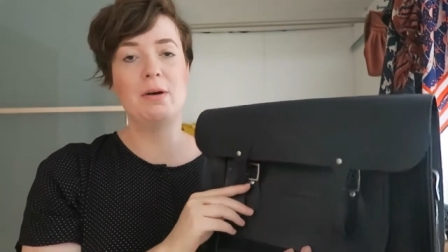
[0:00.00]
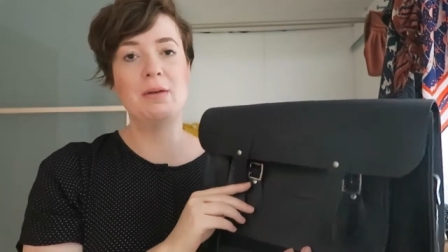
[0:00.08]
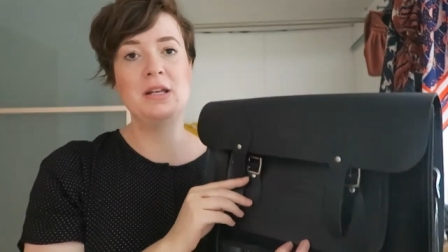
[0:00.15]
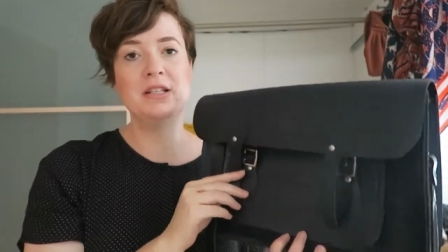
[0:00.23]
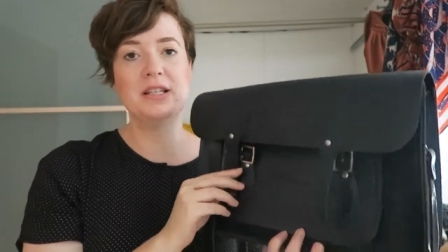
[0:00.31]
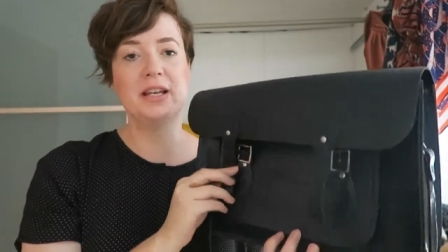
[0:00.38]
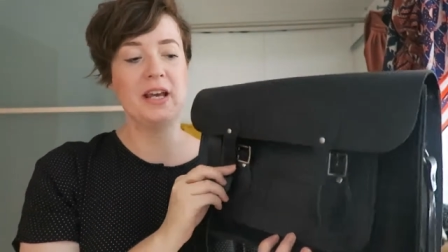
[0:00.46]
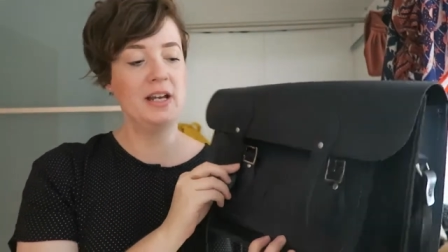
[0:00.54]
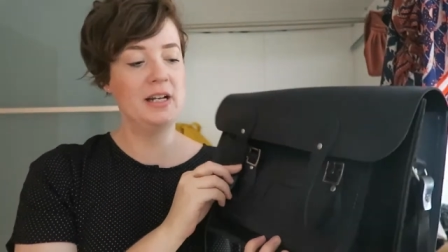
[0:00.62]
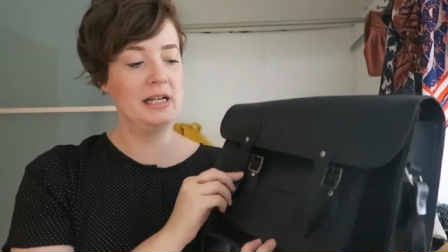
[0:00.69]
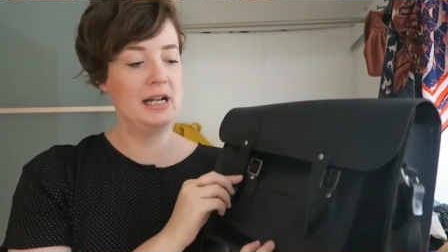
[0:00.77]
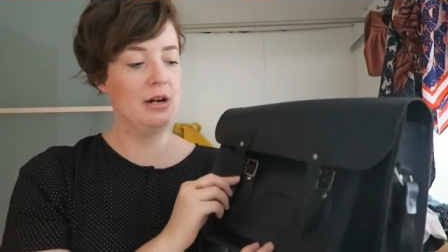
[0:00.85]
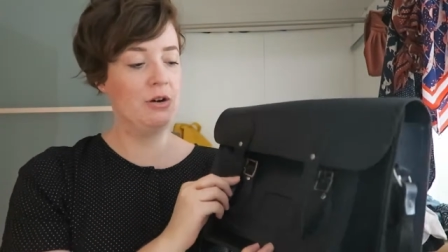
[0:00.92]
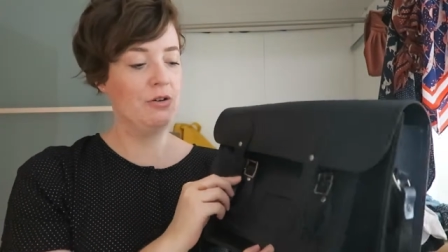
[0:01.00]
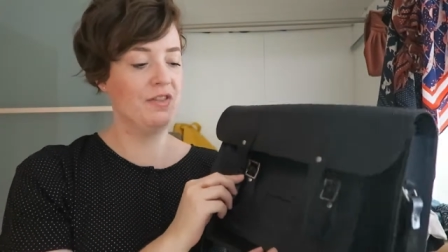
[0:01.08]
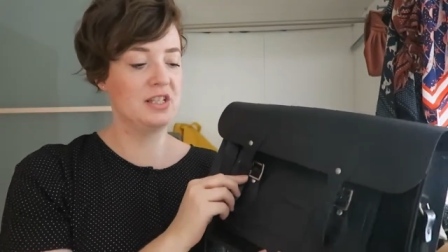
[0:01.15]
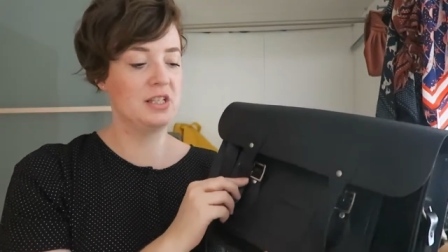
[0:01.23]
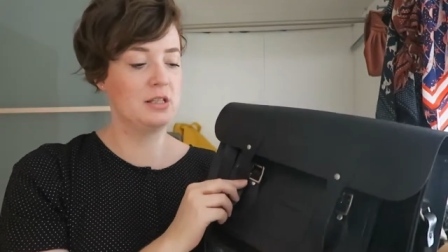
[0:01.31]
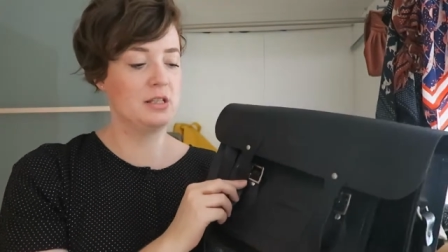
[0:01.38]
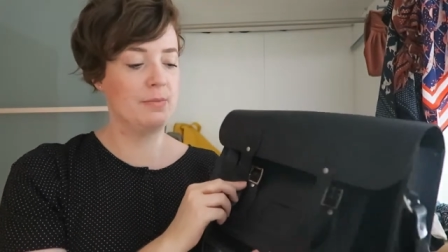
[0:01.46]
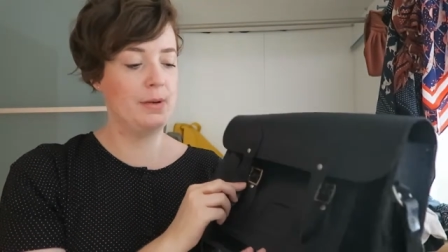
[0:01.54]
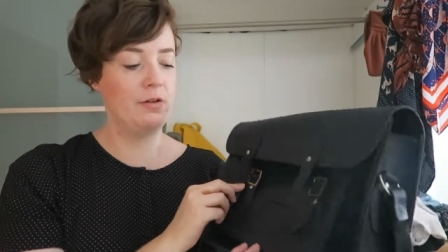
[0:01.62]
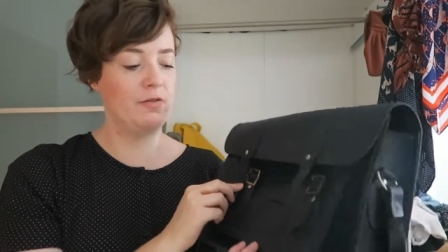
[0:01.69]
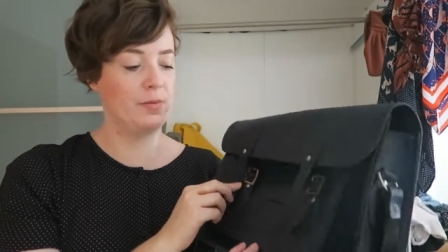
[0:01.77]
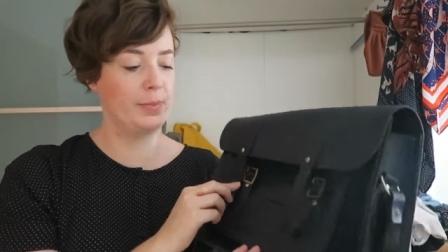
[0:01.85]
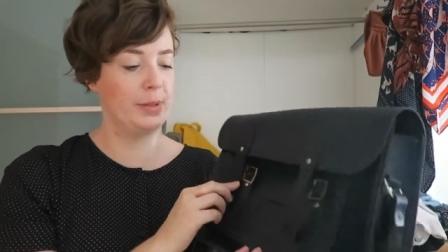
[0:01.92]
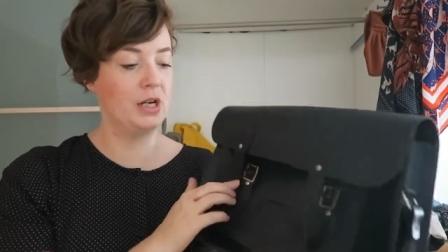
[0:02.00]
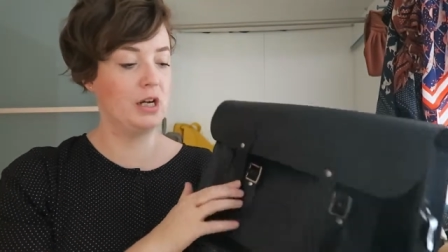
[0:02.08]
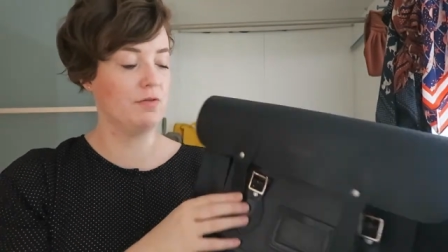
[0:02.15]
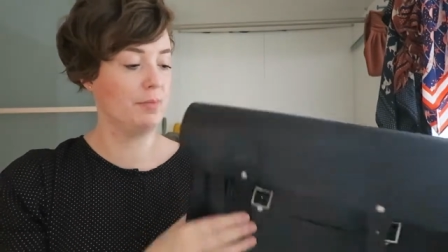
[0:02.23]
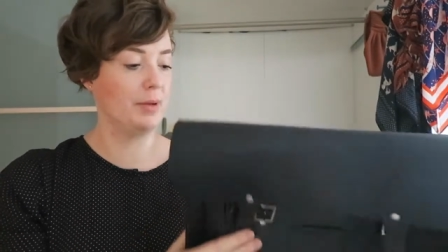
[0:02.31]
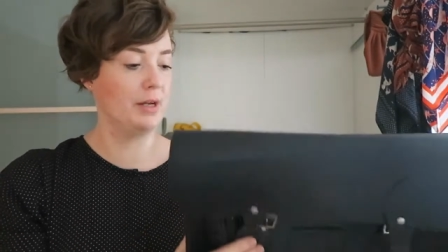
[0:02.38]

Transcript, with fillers: I mean, to get in and out of this is a bit of a palaver,